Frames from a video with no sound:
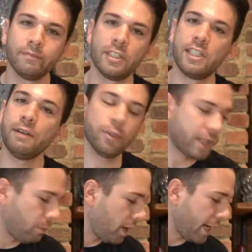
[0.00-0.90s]
different
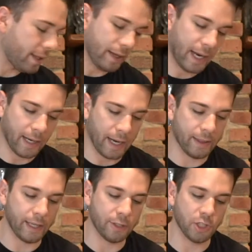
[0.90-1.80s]
than what I
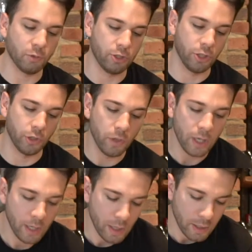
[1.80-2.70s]
think she would do
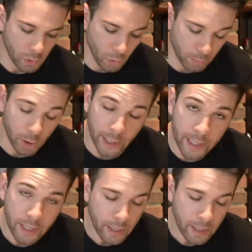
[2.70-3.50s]
normally.